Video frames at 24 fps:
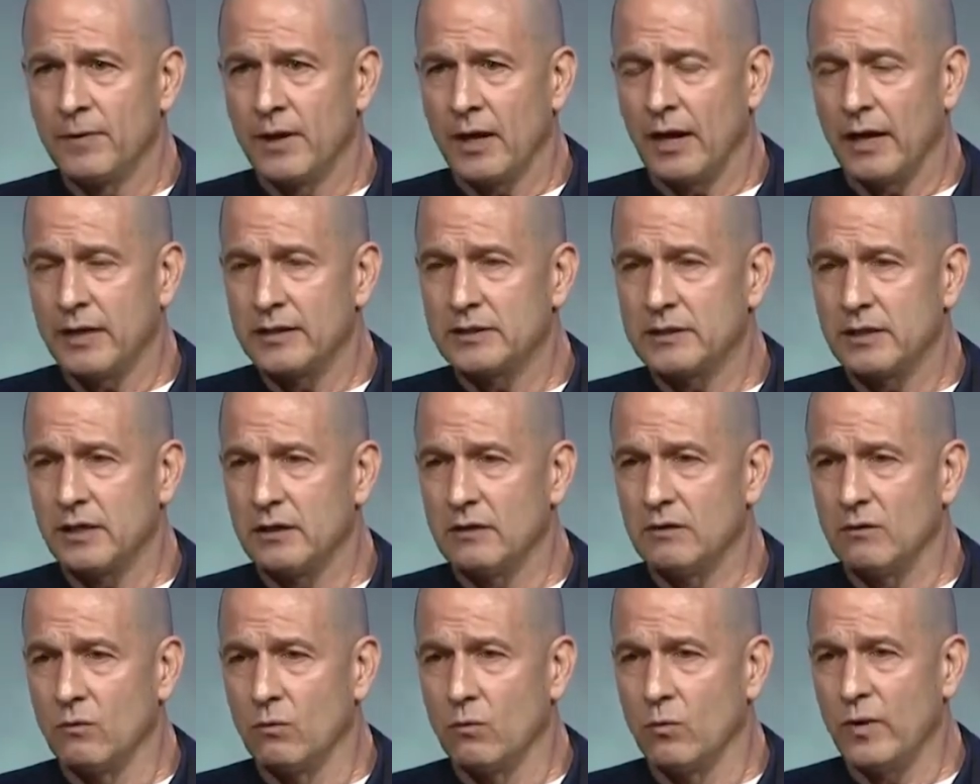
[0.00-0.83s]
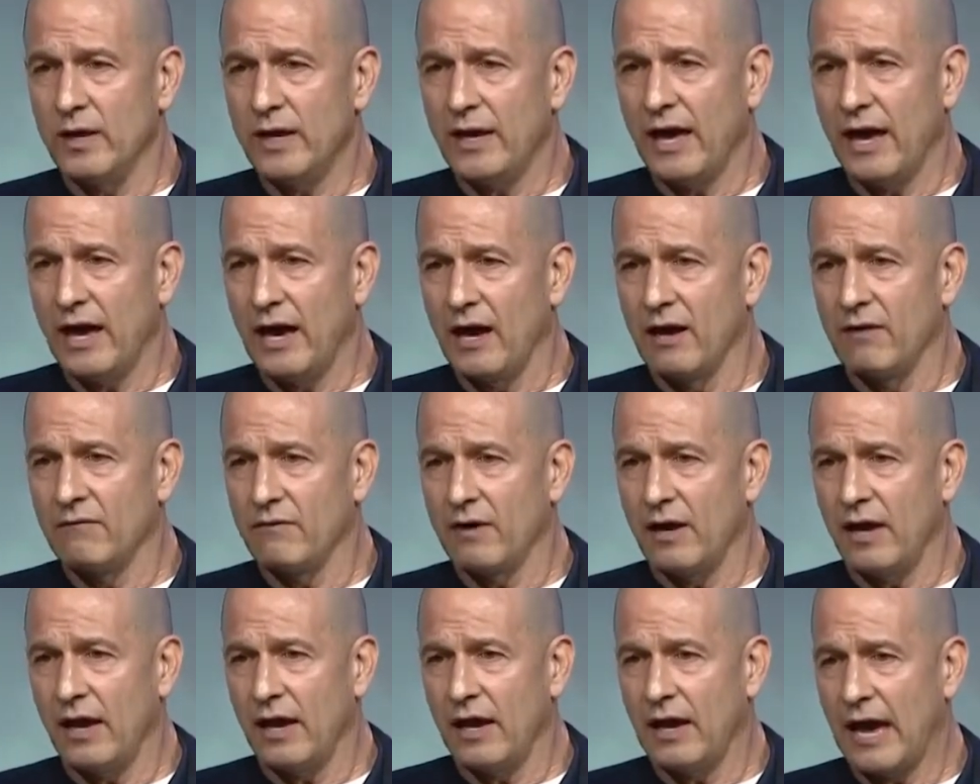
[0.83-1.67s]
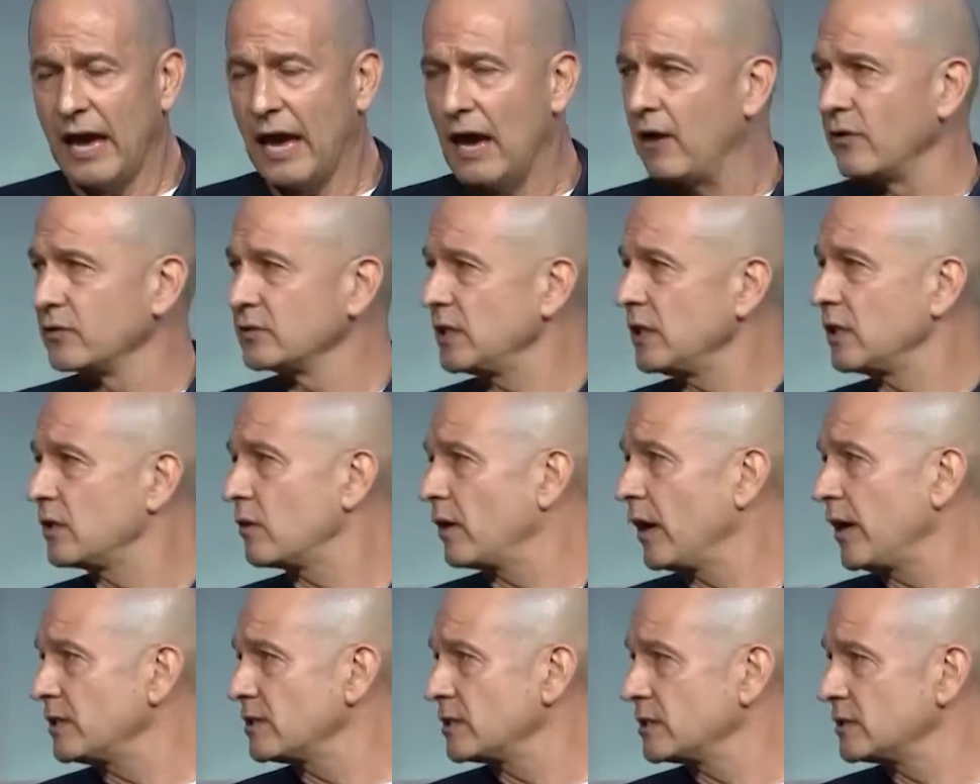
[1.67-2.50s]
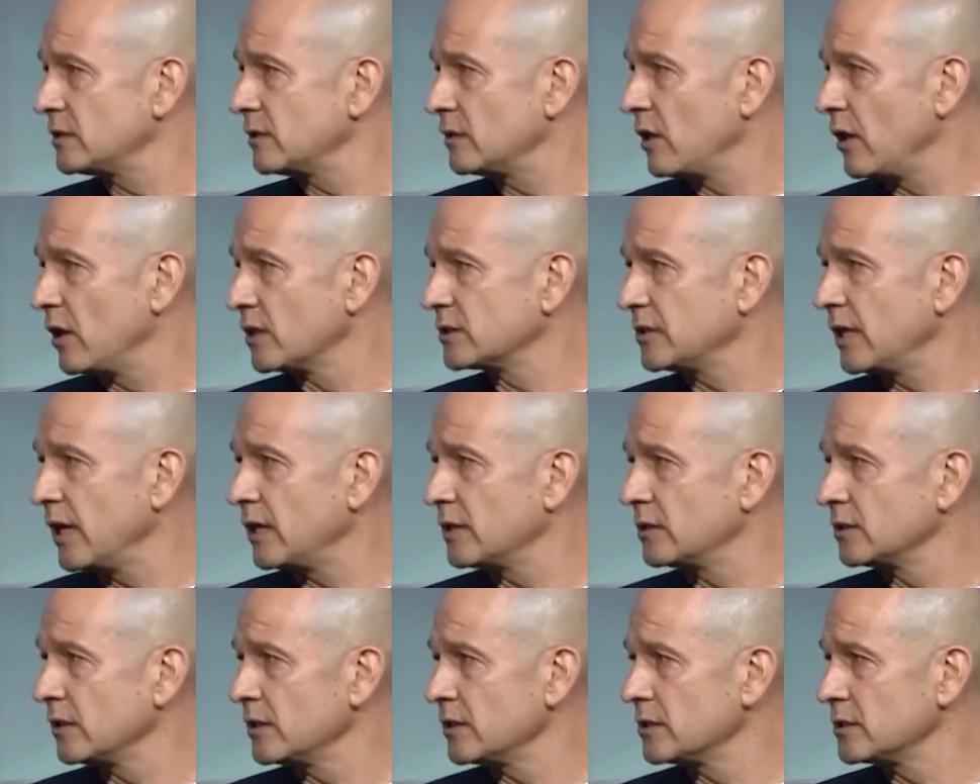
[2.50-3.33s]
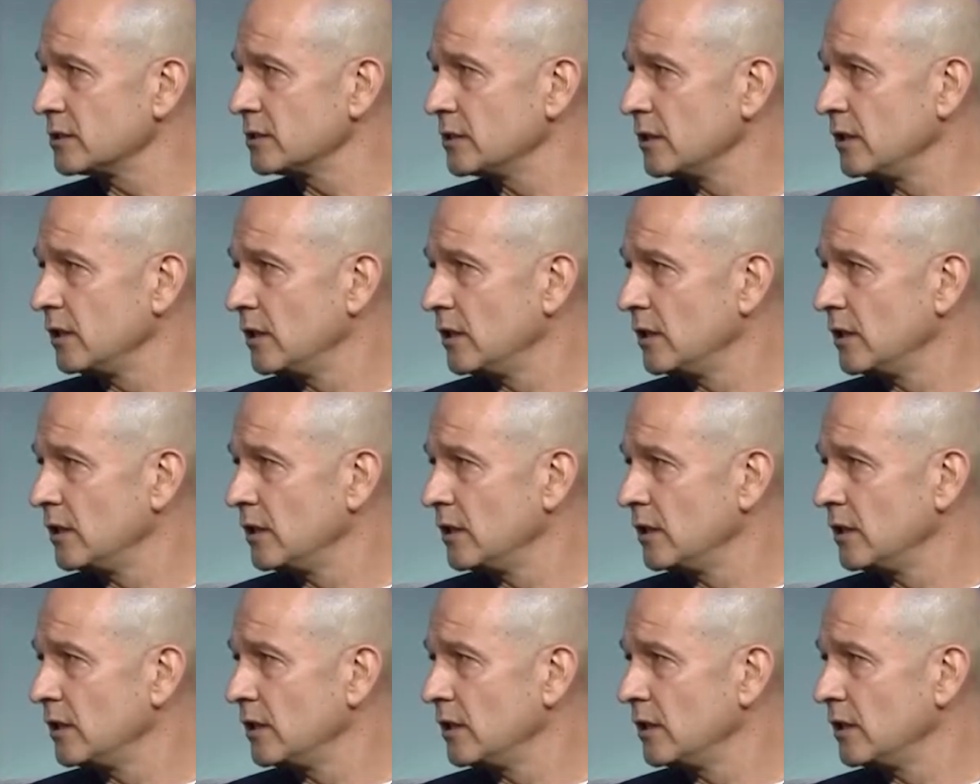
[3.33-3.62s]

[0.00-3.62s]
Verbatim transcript: I said, we have a housing crisis in Los Angeles.